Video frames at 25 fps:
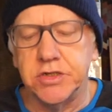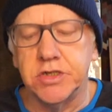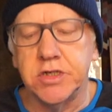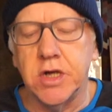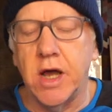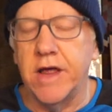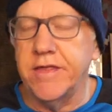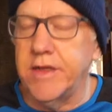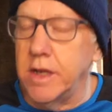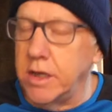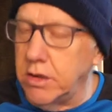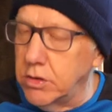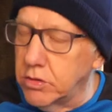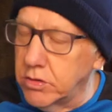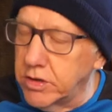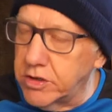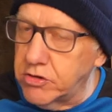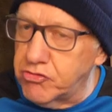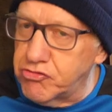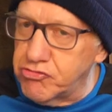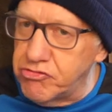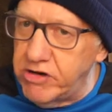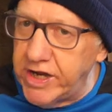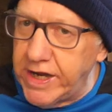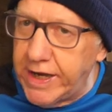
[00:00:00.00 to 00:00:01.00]
So I think you'll
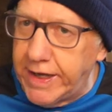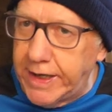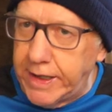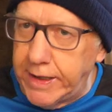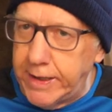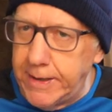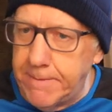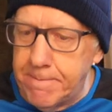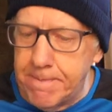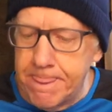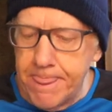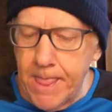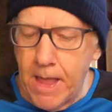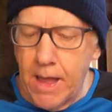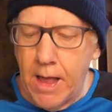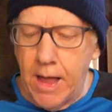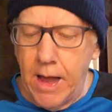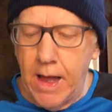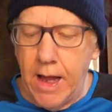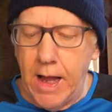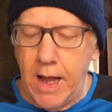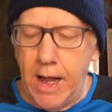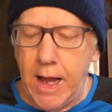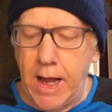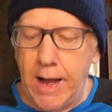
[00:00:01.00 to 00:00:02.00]
agree
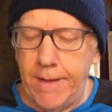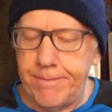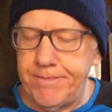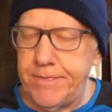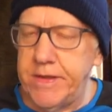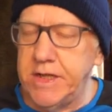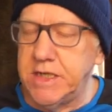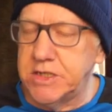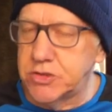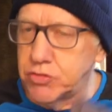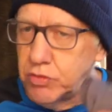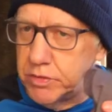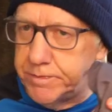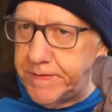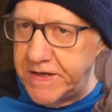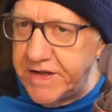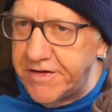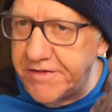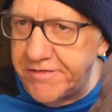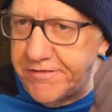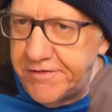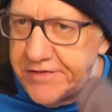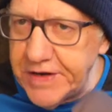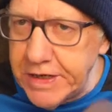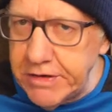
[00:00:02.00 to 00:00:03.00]
this would be a
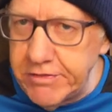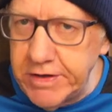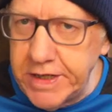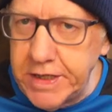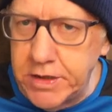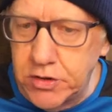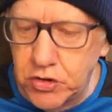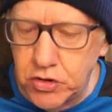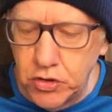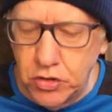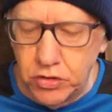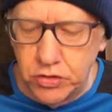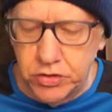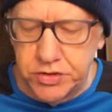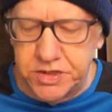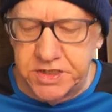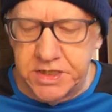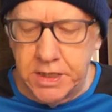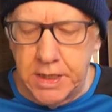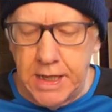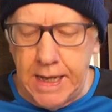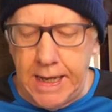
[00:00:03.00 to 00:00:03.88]
very good